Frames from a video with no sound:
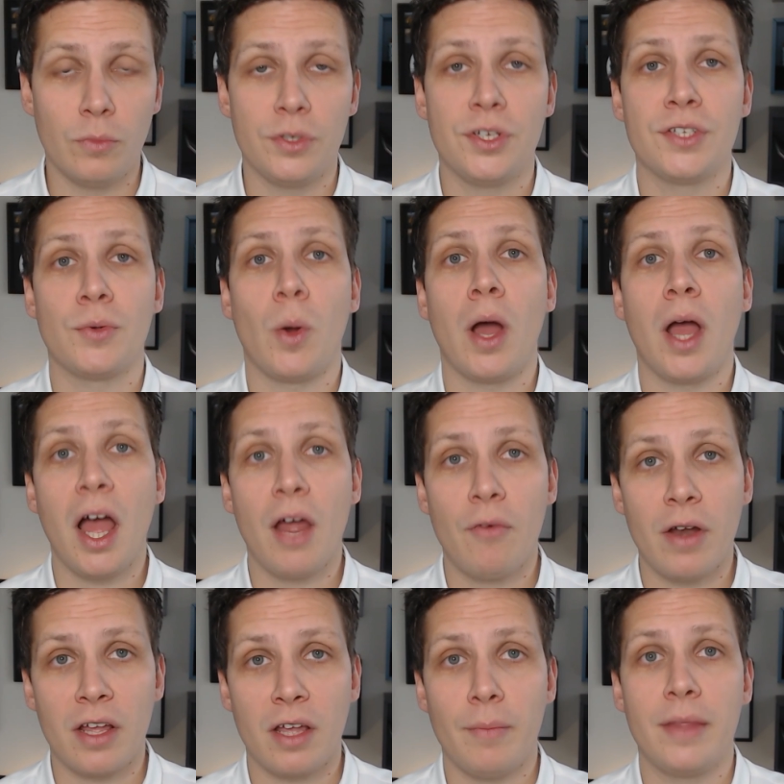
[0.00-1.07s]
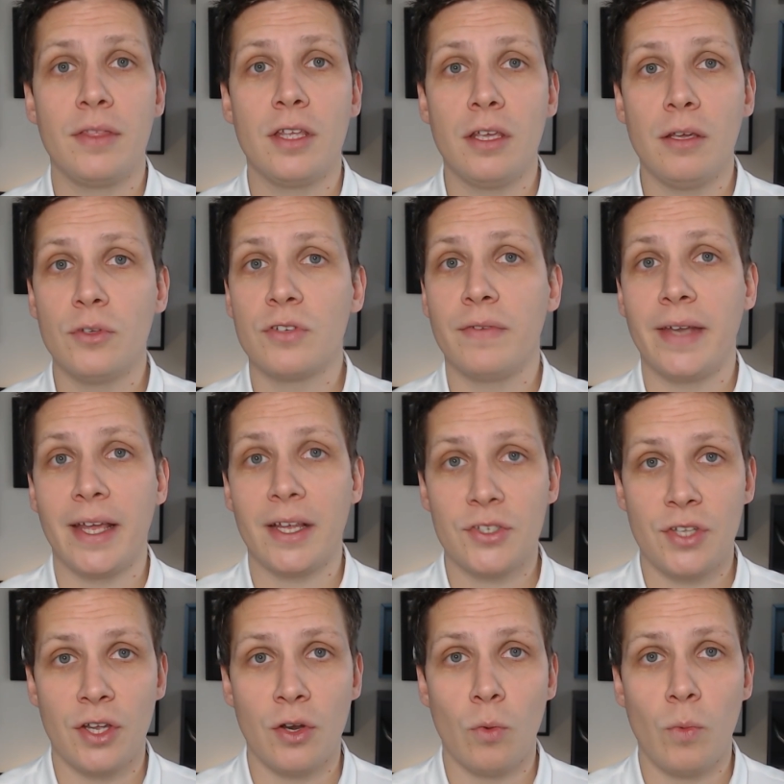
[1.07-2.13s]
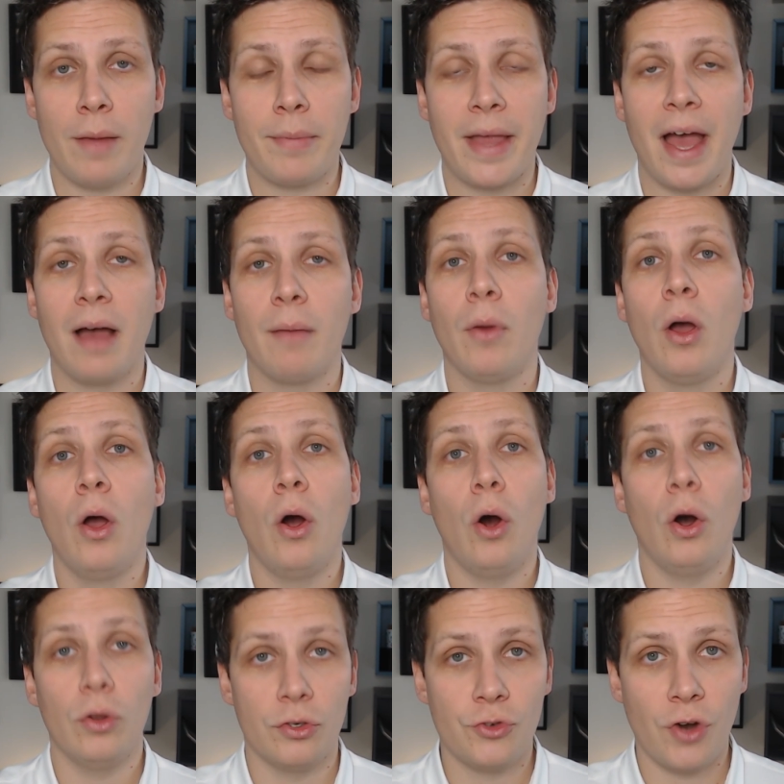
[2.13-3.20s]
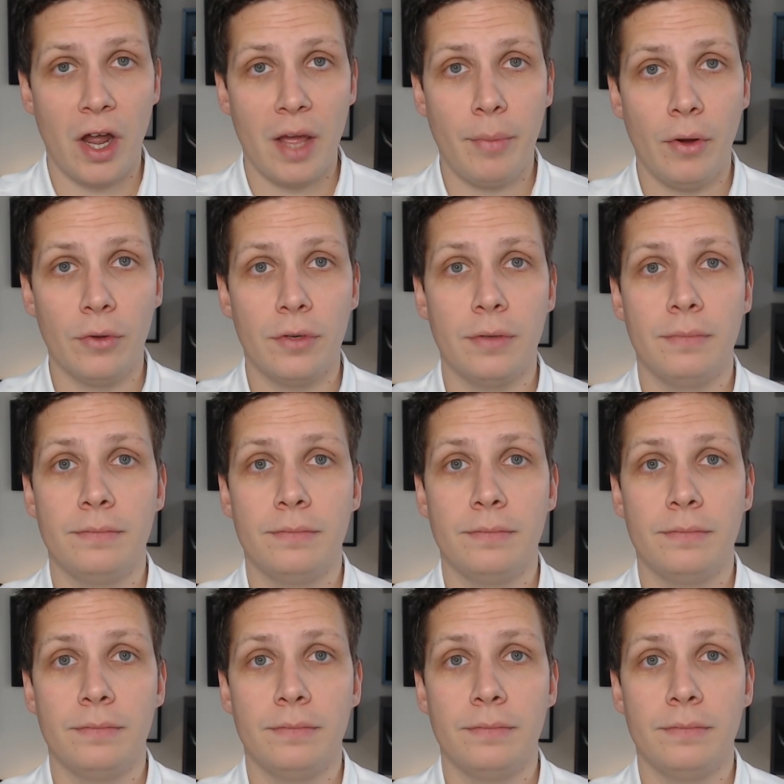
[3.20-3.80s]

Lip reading: which is why recommend the use of an external webcam on a tripod.